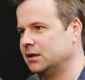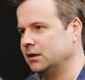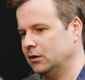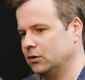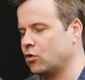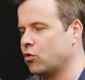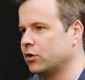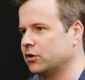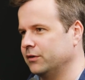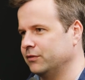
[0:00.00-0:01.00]
You know, a
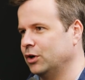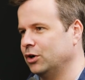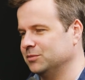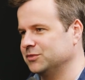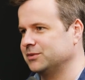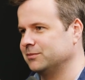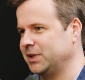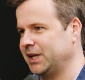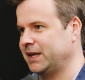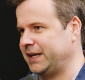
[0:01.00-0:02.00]
quarter of the homes
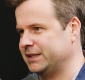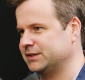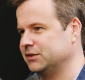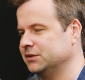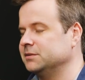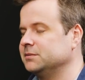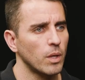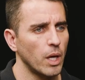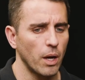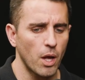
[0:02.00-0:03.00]
being canceled.
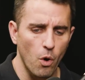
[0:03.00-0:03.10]
Yeah.